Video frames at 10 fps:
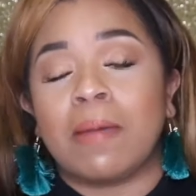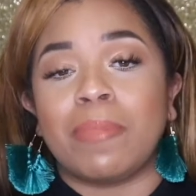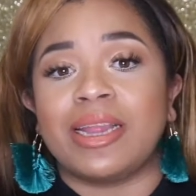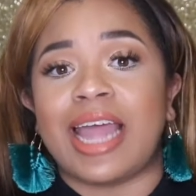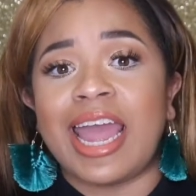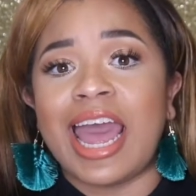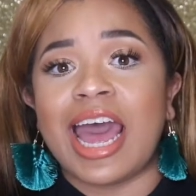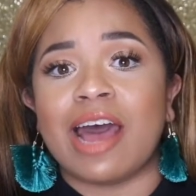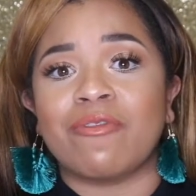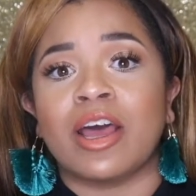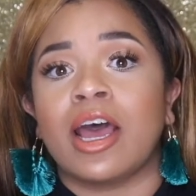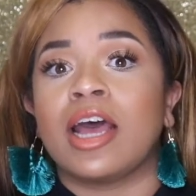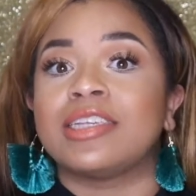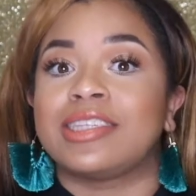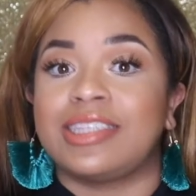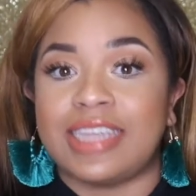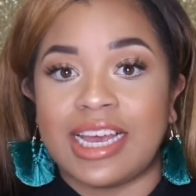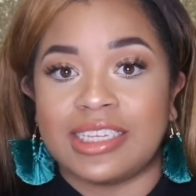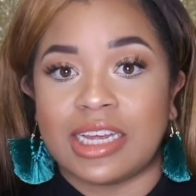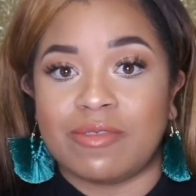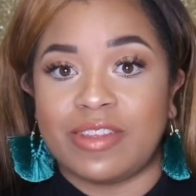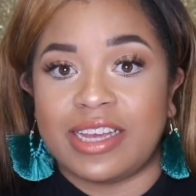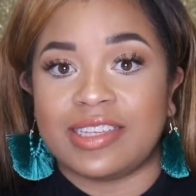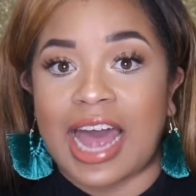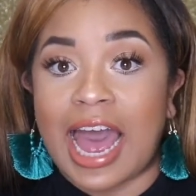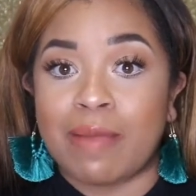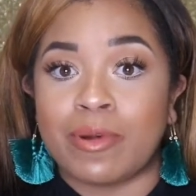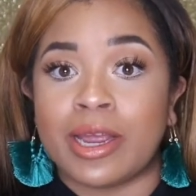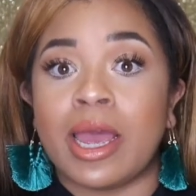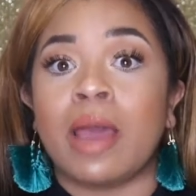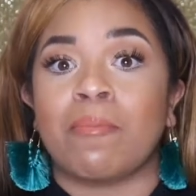But they have 6 of these hybrid